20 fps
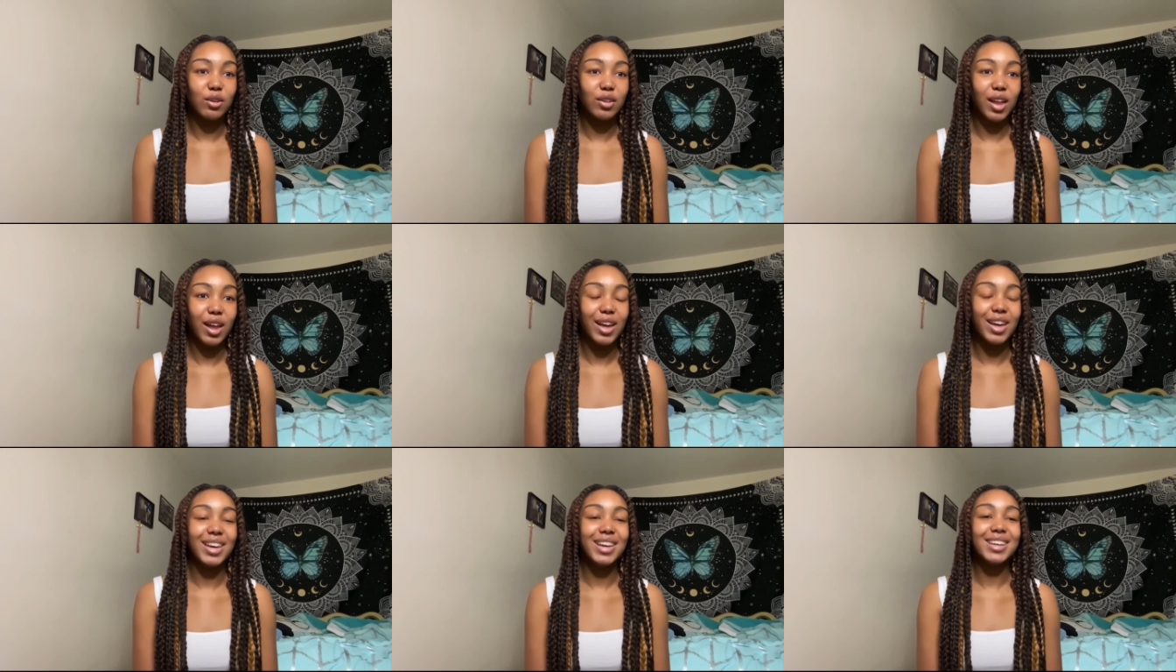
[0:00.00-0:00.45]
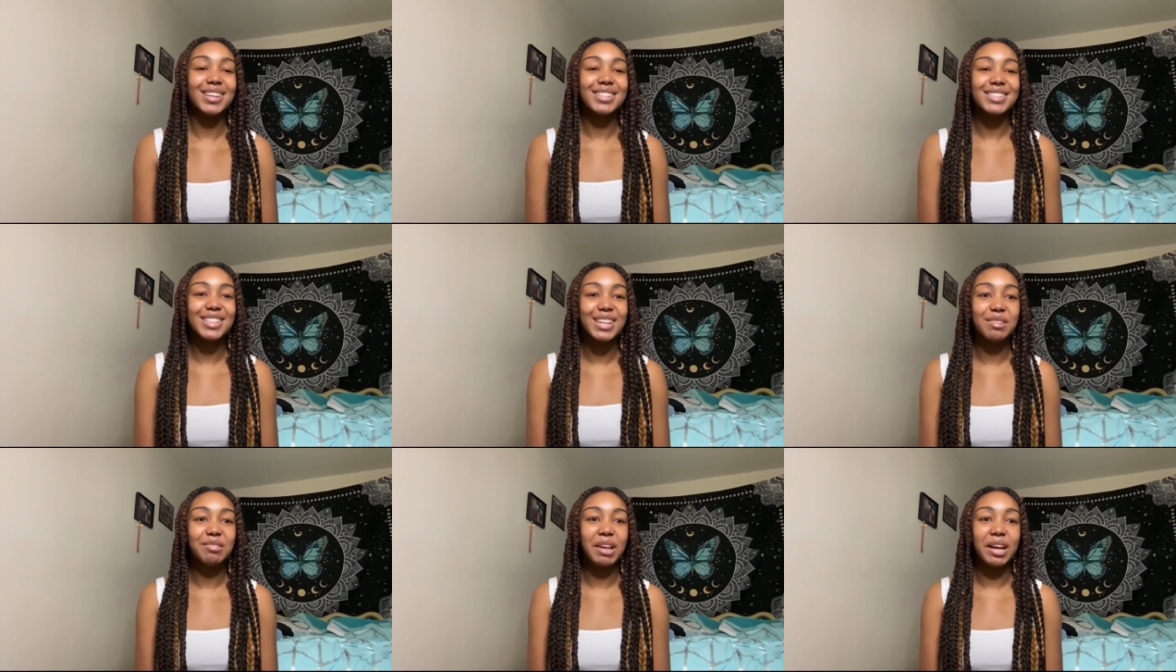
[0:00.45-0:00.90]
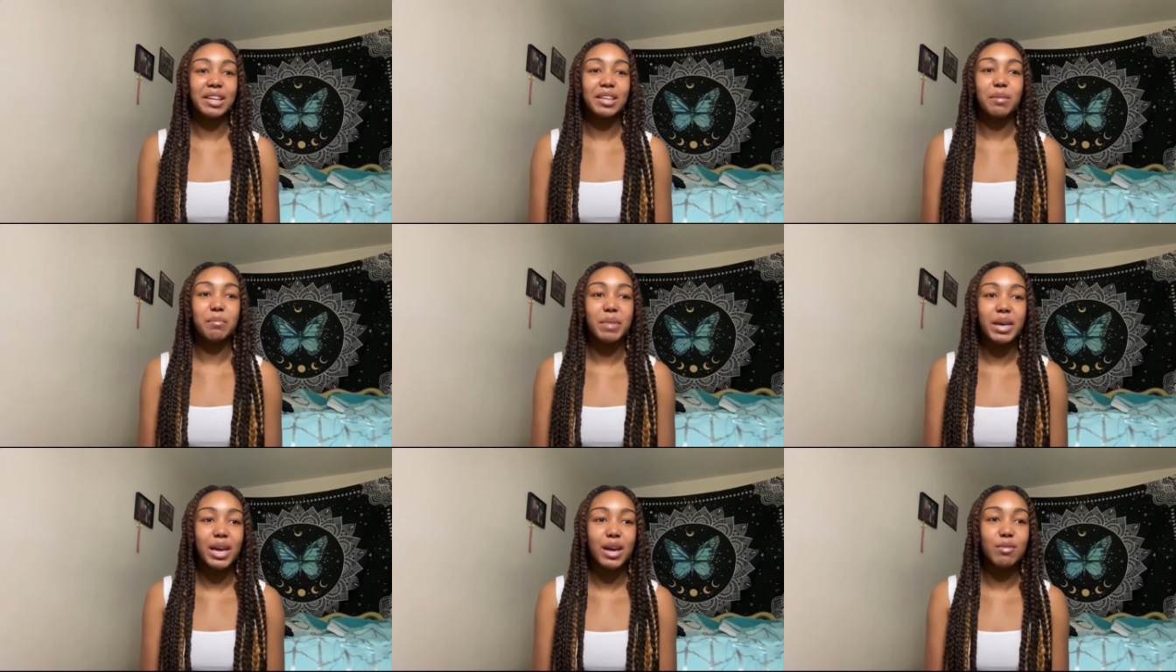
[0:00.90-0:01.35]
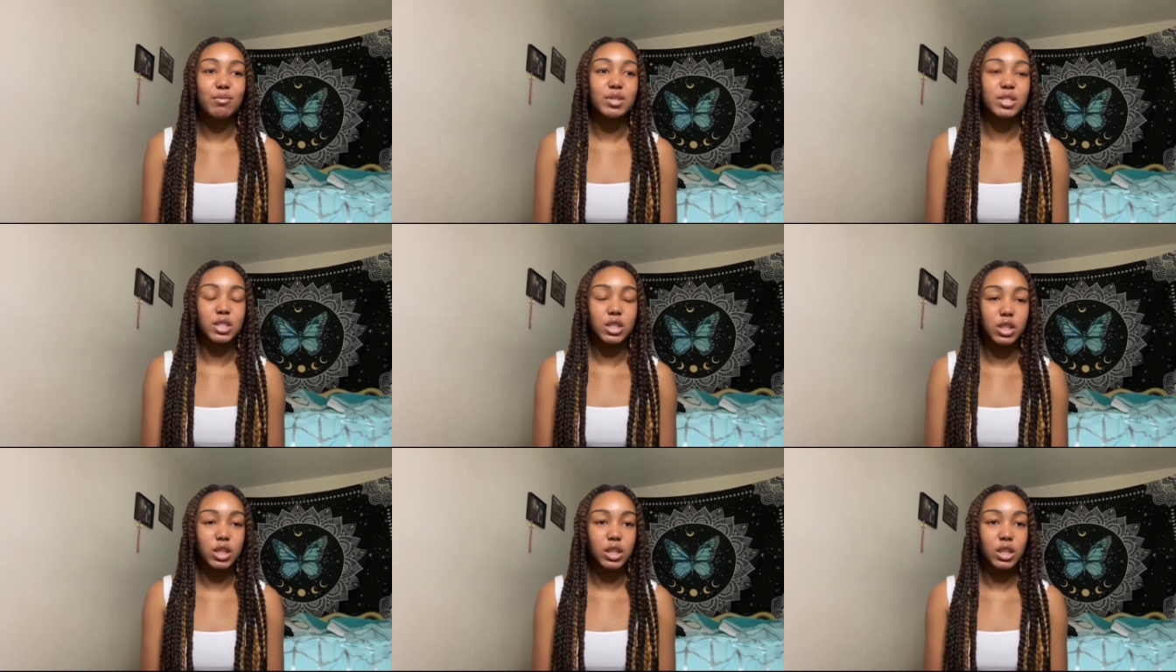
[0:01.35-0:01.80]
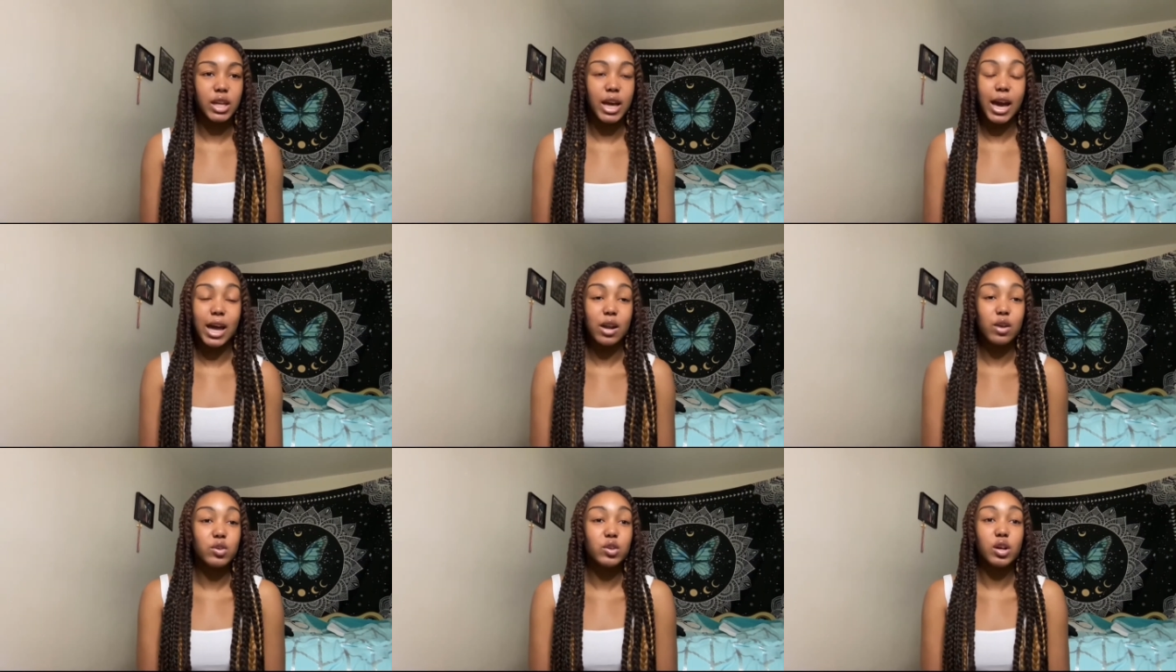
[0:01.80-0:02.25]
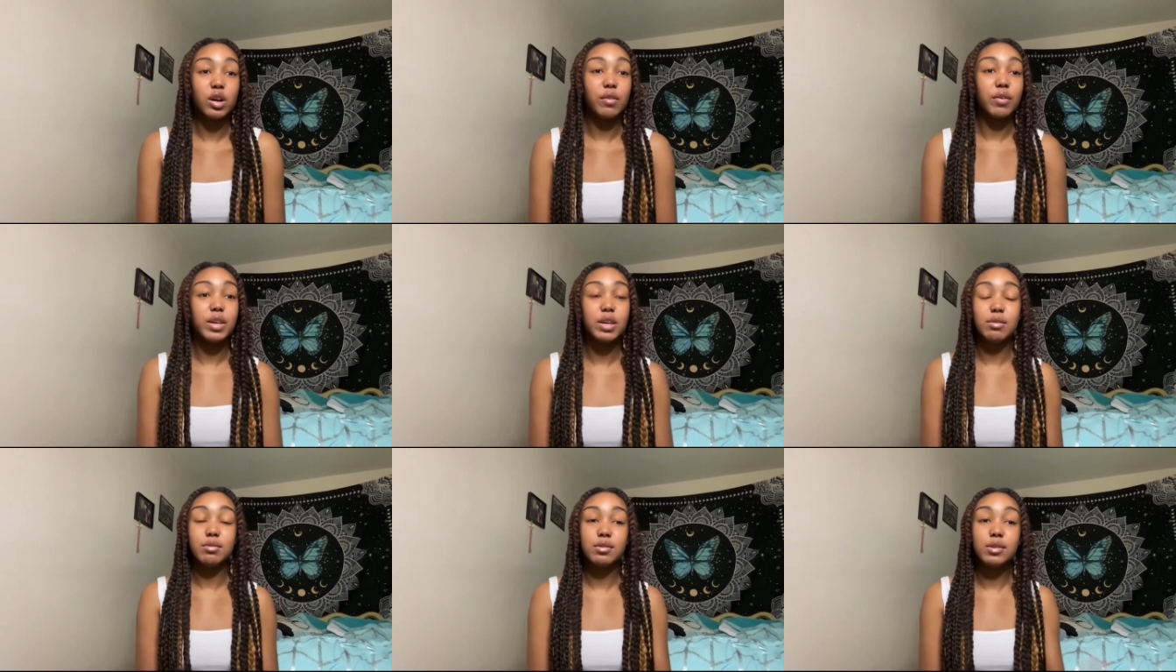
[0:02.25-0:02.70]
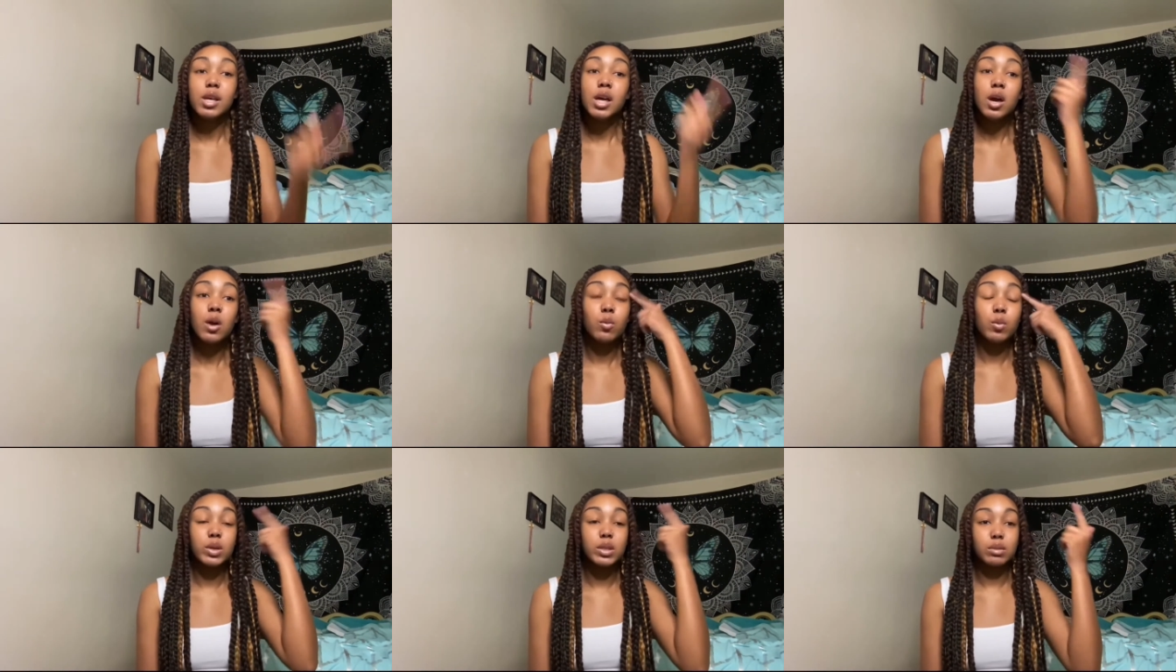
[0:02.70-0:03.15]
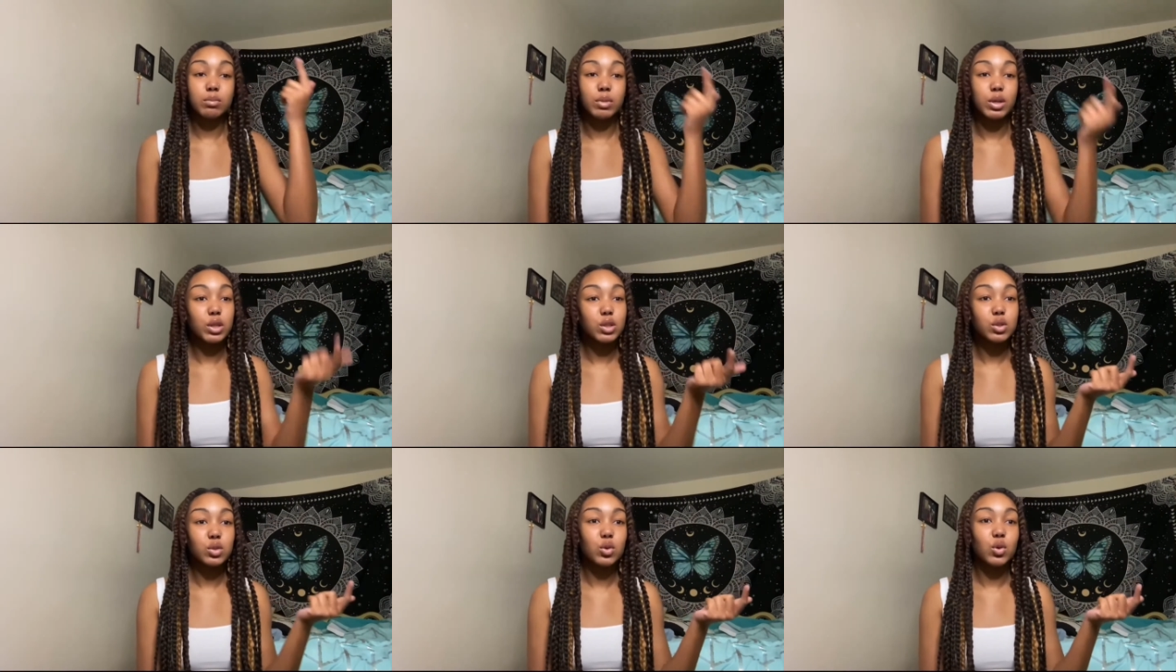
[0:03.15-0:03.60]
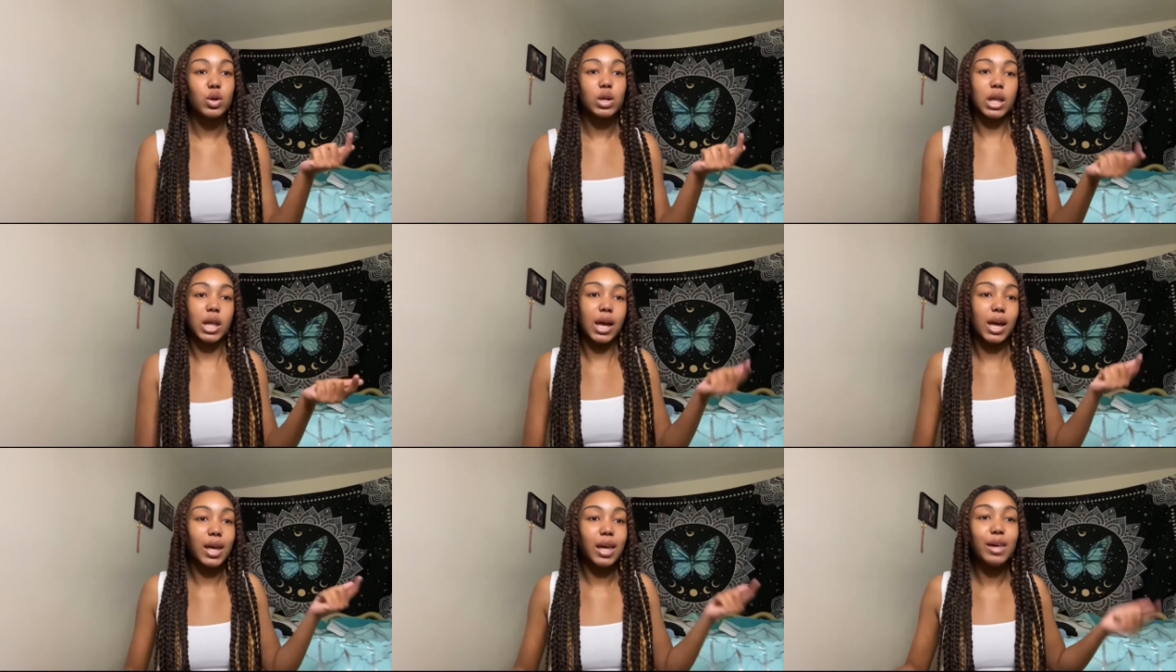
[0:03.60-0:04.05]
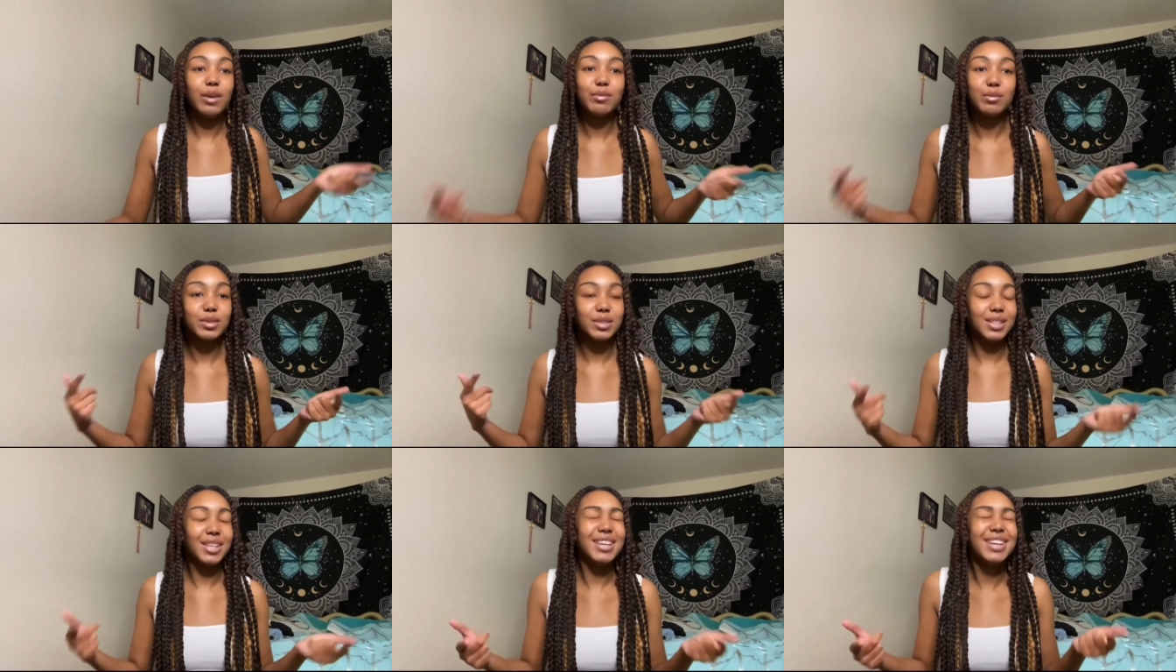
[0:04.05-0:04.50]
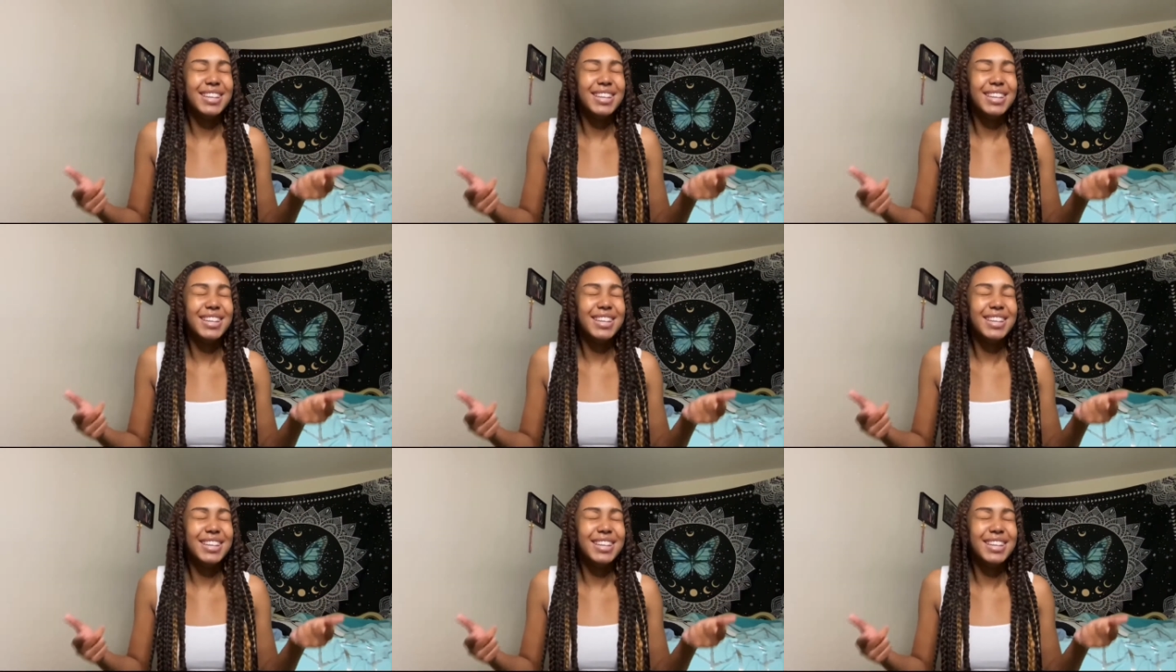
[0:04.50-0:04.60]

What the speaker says: Like, it seemed like the man was literally, I don't know if he was mental or like he was